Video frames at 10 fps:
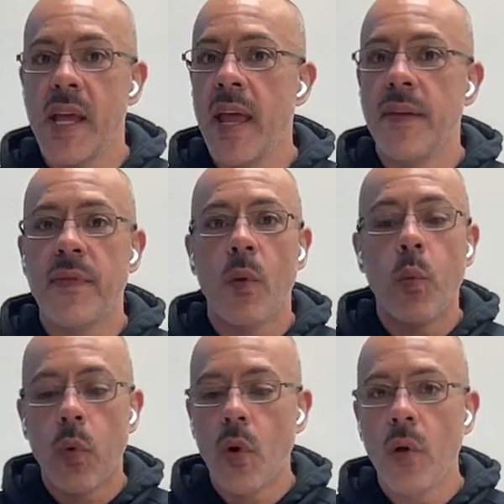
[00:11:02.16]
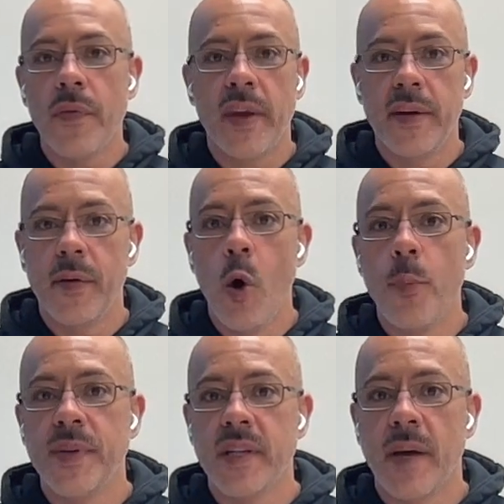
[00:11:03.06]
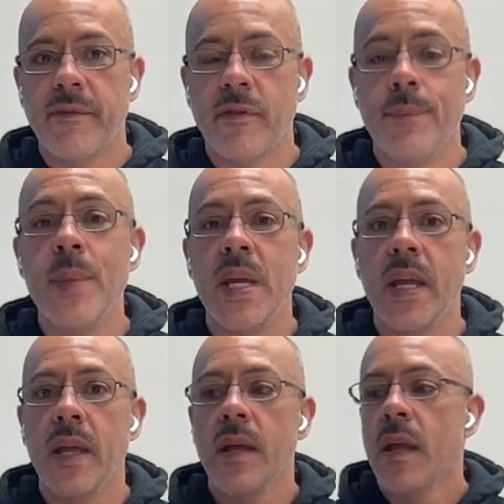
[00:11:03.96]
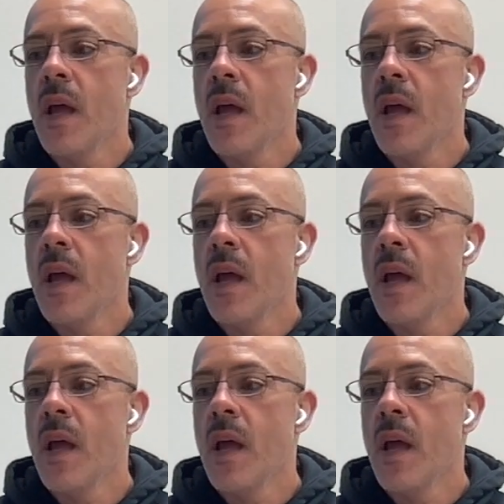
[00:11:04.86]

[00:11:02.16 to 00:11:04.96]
and the world that had opened up for me